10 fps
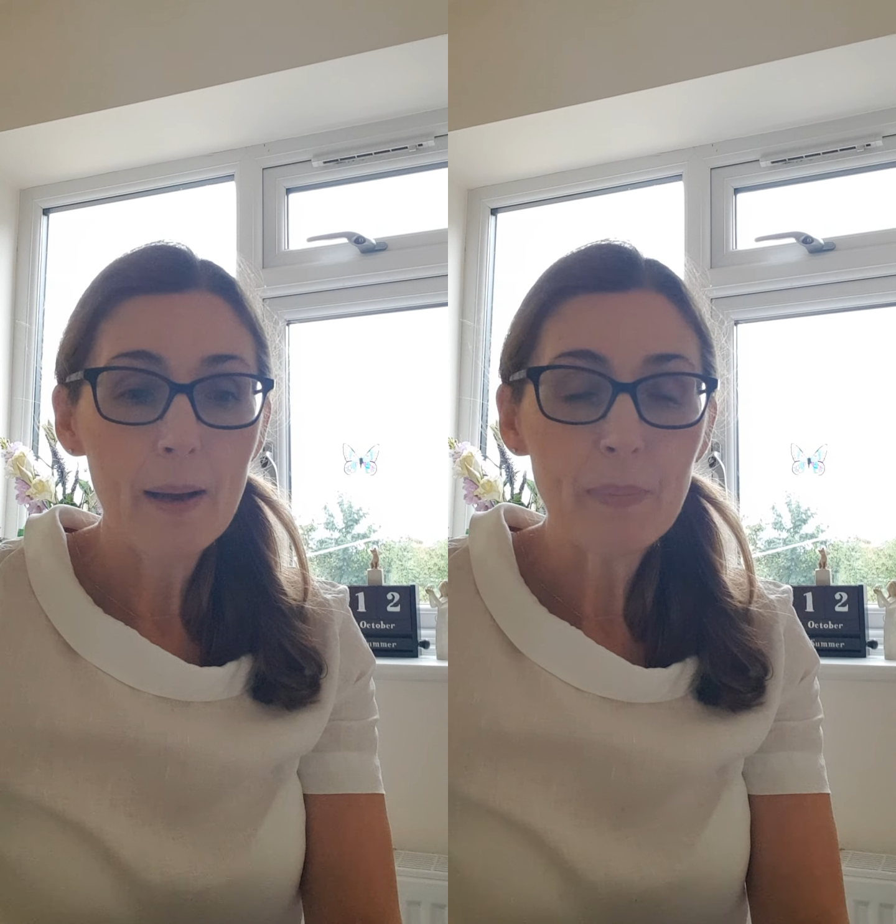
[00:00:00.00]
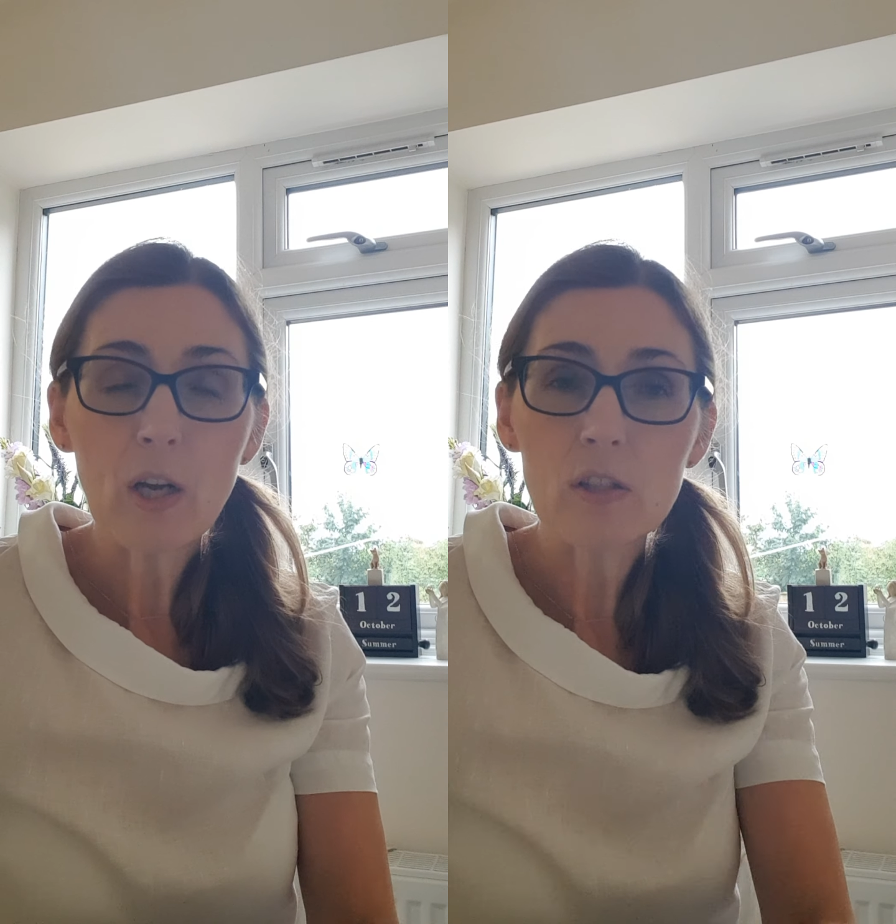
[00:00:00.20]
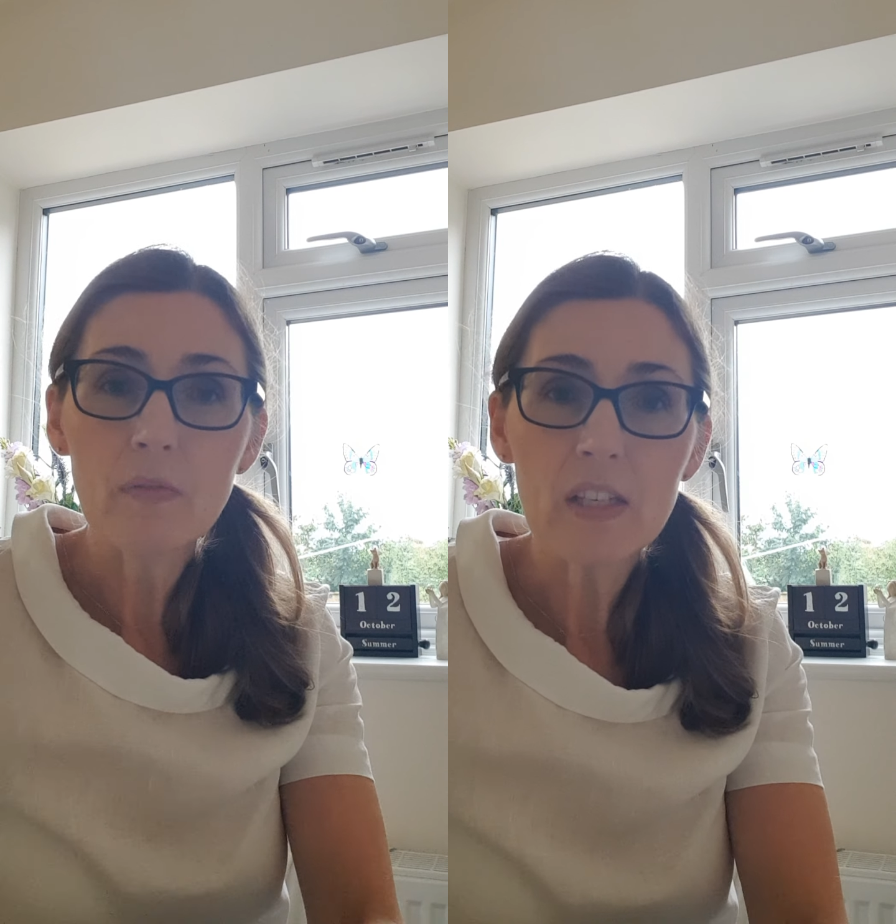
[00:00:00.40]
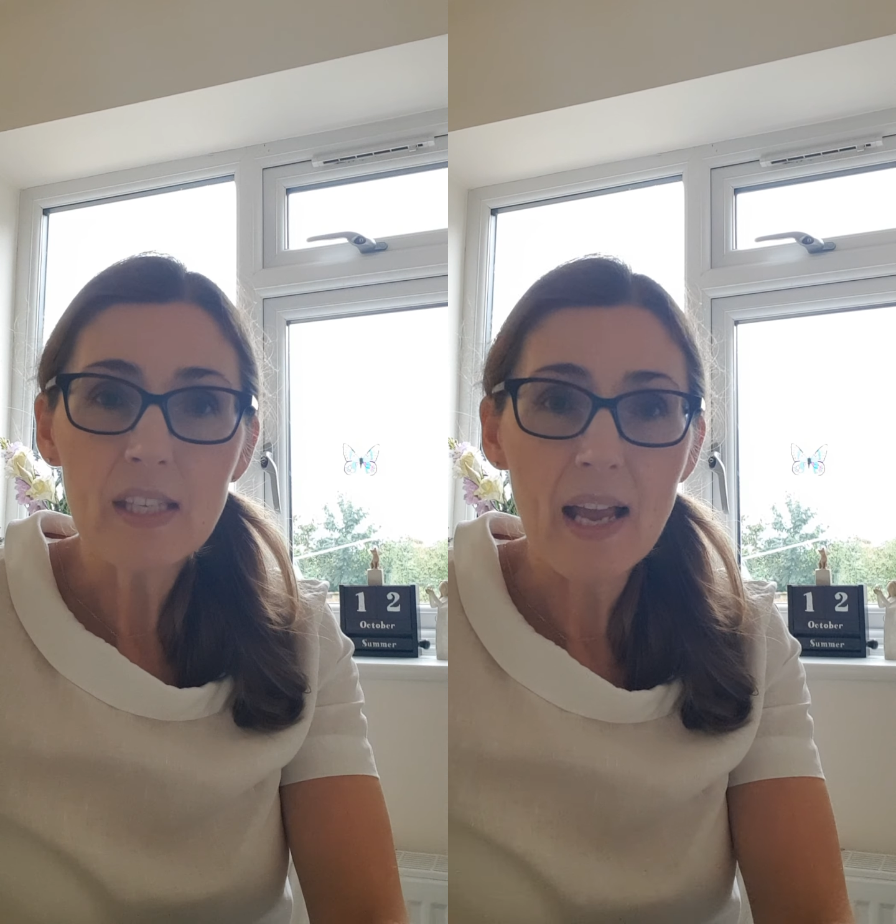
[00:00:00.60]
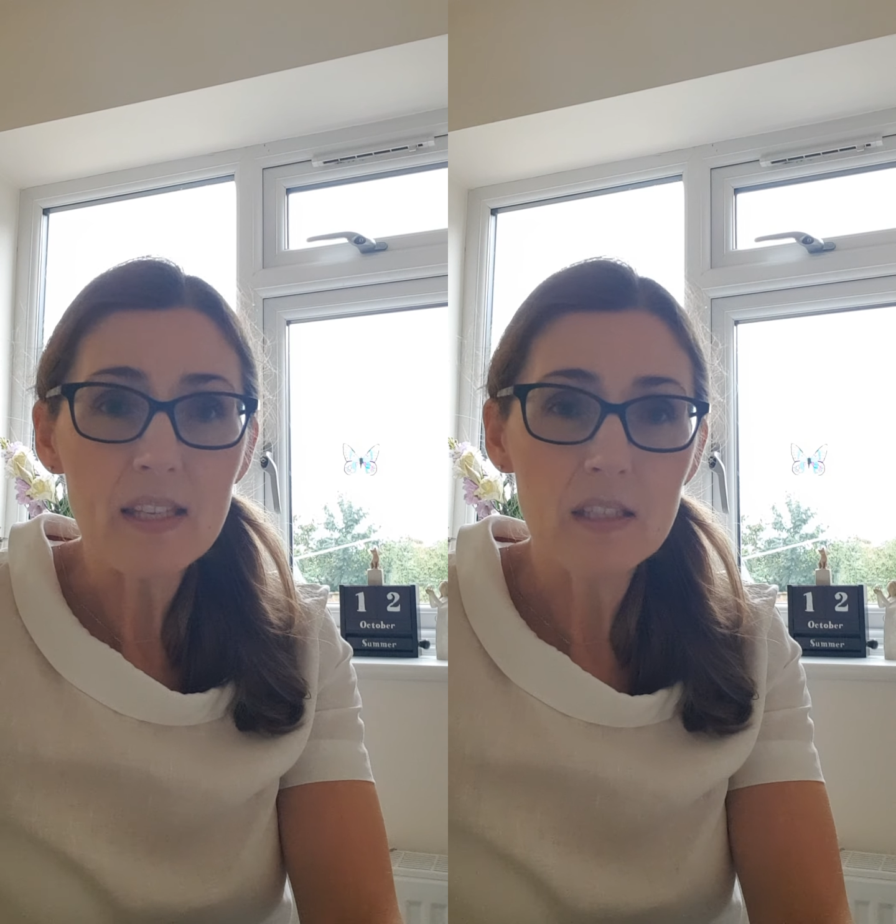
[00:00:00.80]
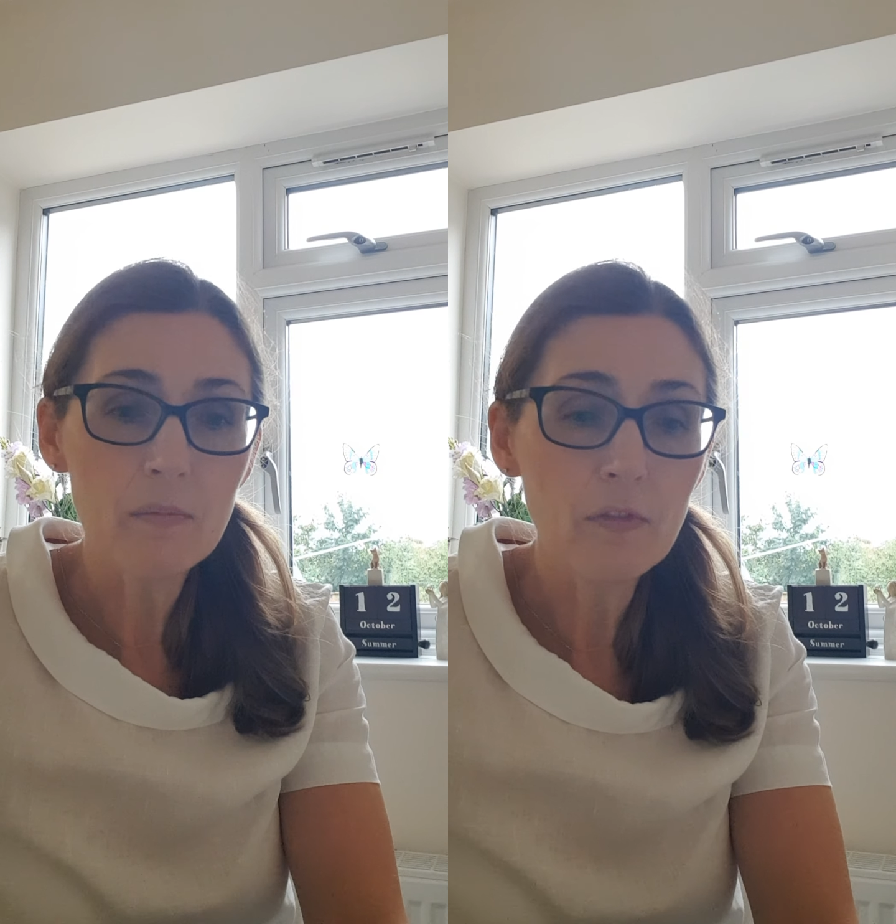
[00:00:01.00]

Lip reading: Because of the testing